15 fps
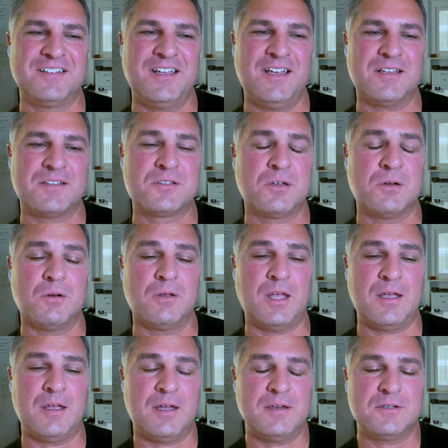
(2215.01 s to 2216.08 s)
Yeah, so
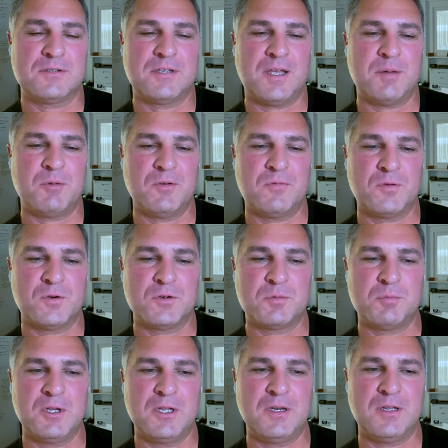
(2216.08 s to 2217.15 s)
I just had my first
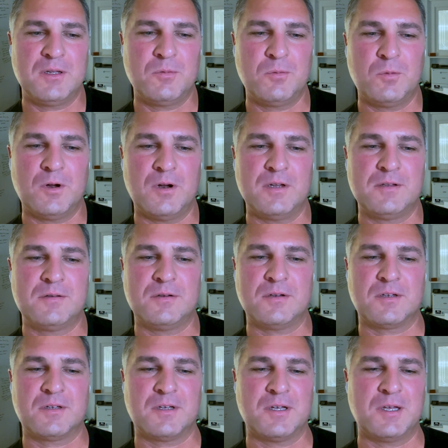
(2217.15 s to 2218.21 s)
meeting where I
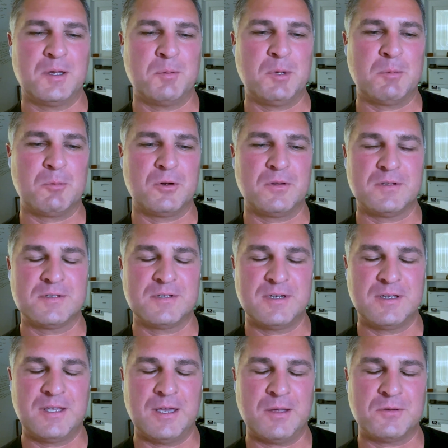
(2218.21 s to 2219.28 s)
took a member of the
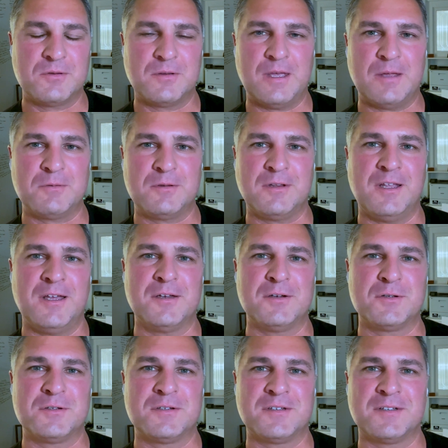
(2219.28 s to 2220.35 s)
city council out to
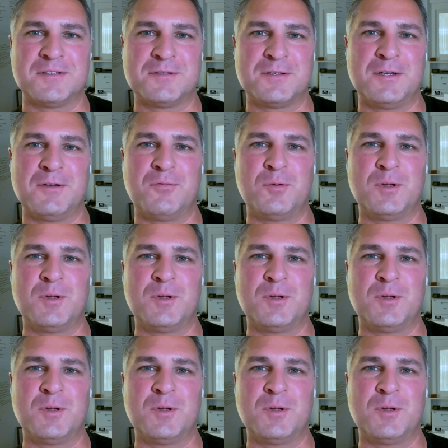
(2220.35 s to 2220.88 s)
lunch to see if